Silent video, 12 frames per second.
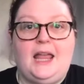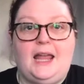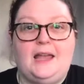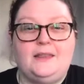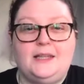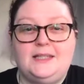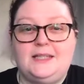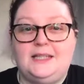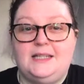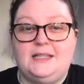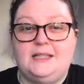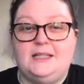and this
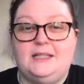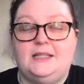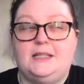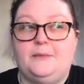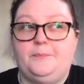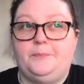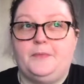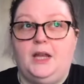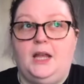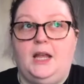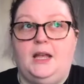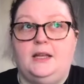is
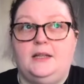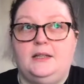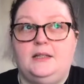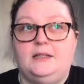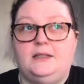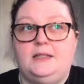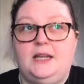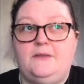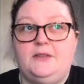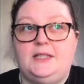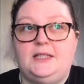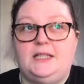
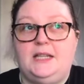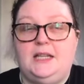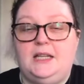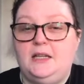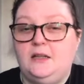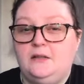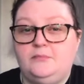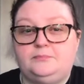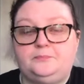David's Tea,